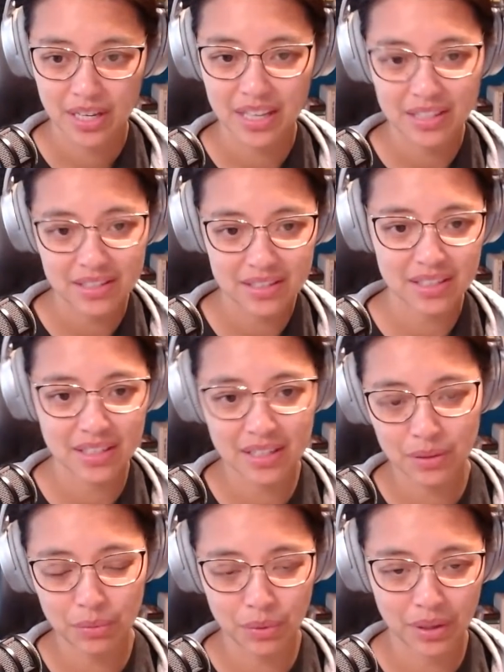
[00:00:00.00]
and
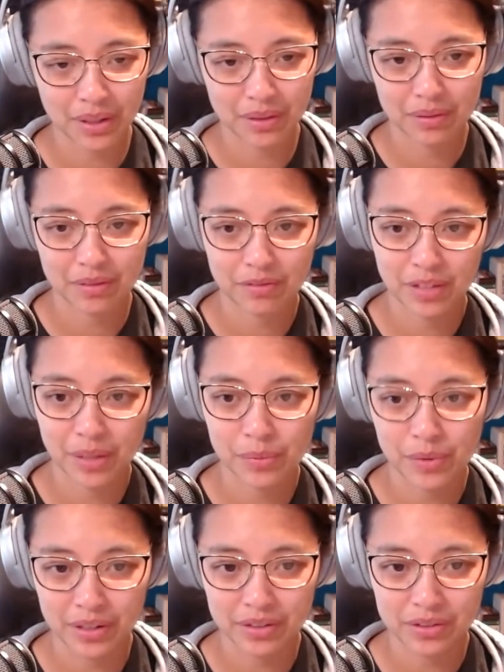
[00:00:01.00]
see what
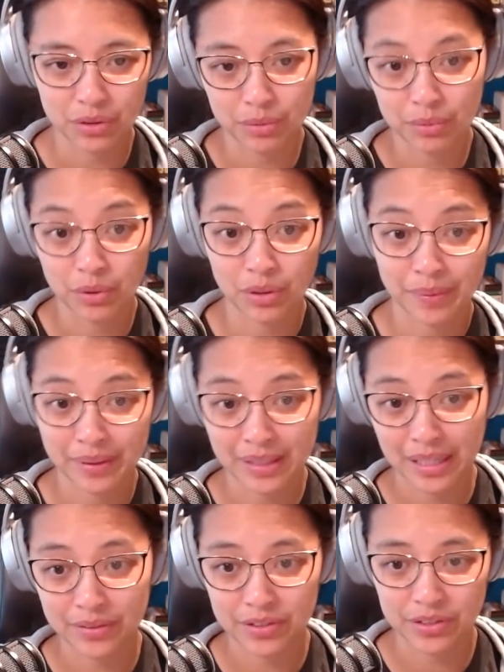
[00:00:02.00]
frameworks or programming
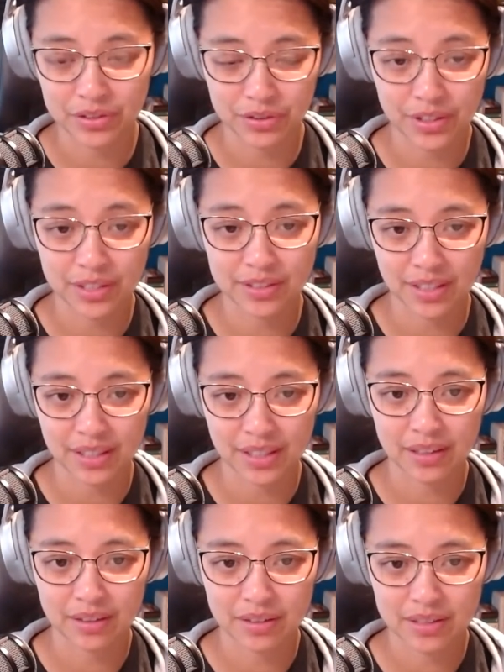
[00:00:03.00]
languages or things like
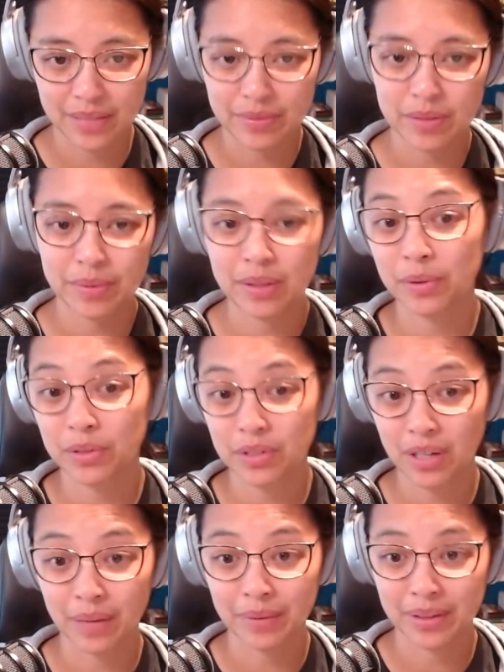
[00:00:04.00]
that seem to be the most
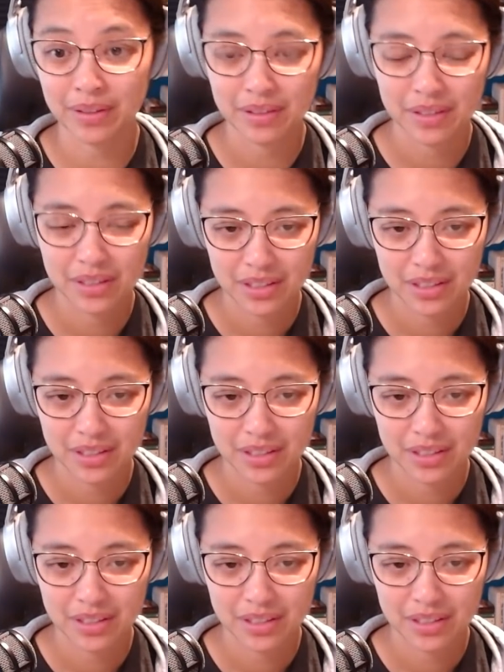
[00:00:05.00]
common.